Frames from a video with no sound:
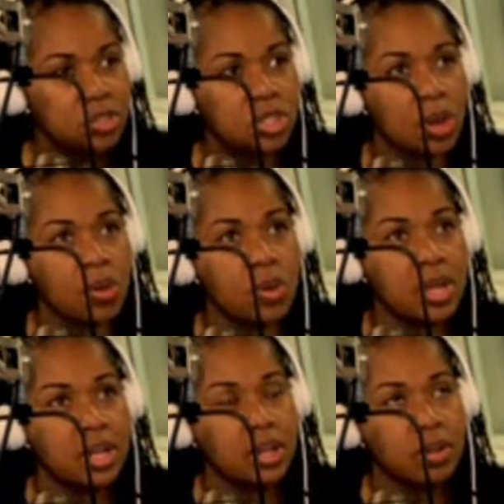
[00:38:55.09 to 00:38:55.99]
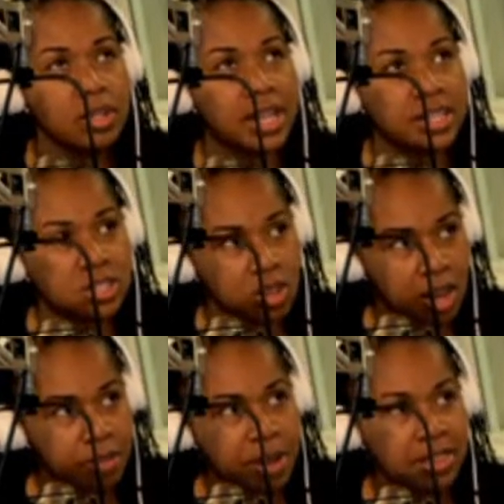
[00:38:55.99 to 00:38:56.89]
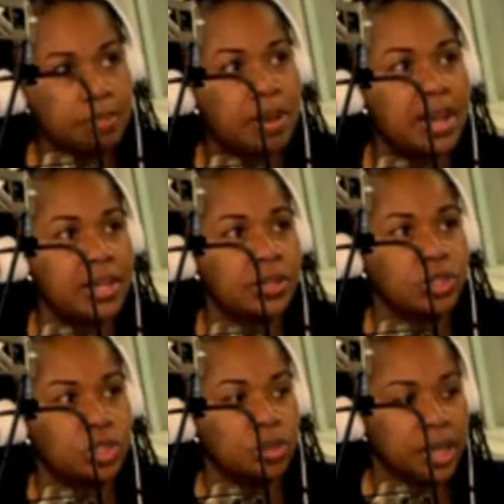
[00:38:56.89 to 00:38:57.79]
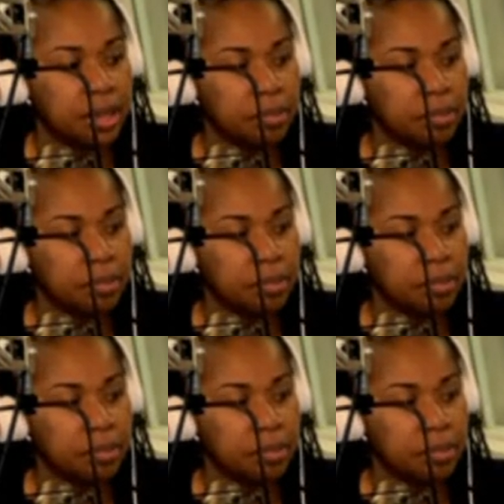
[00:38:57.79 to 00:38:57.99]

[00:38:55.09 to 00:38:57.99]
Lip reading: So let's talk about the Pine Hill shooting.